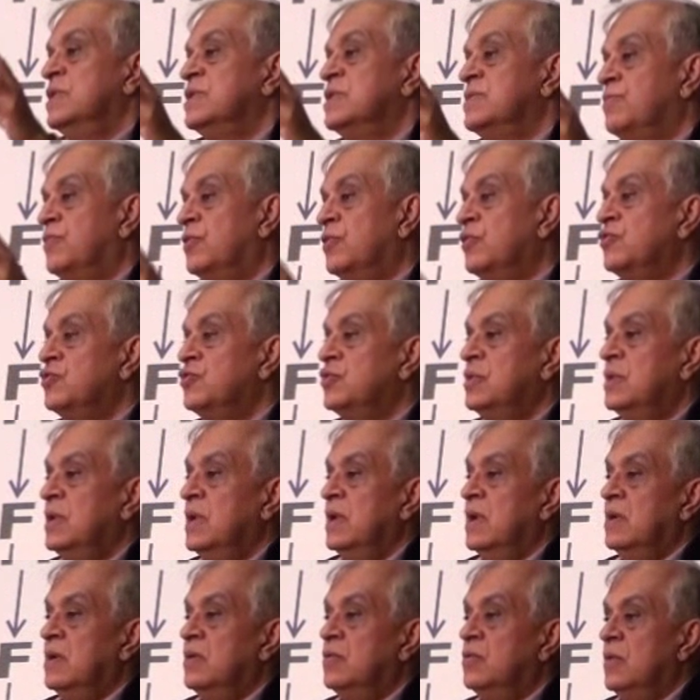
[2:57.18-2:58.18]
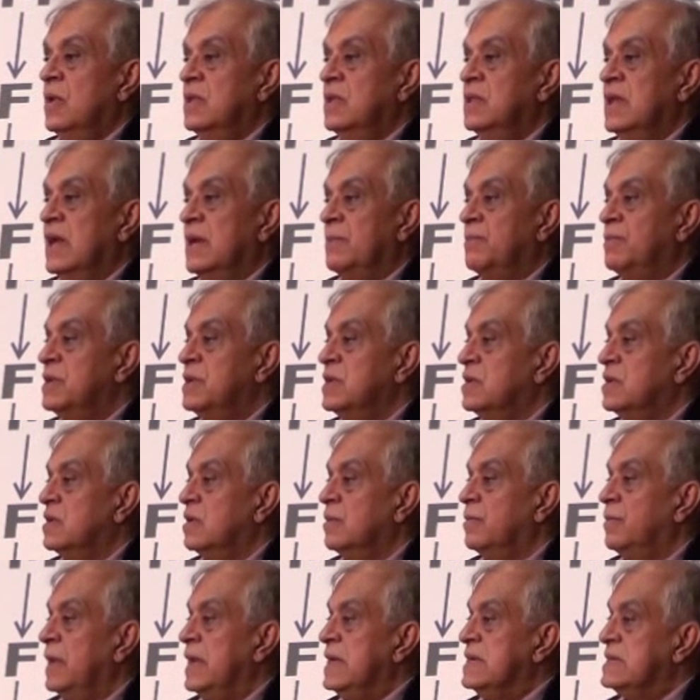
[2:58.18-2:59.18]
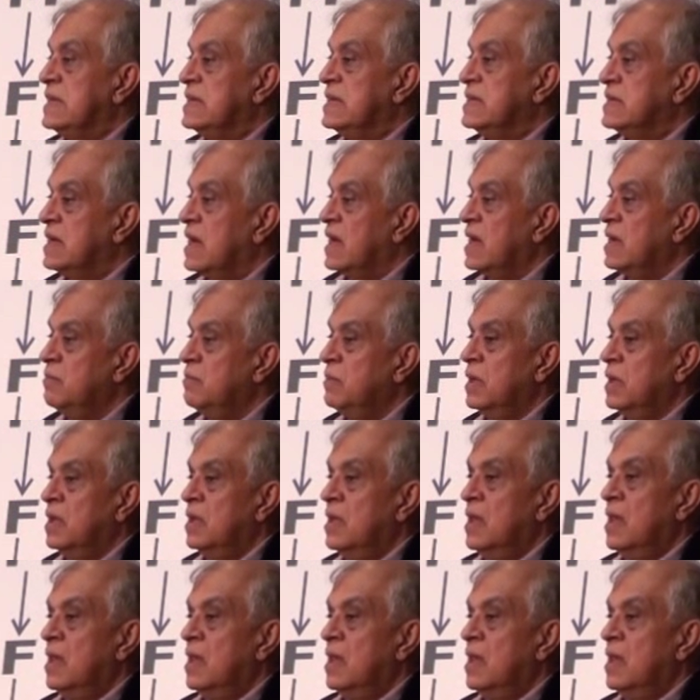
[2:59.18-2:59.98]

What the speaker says: to this person in that particular place and time.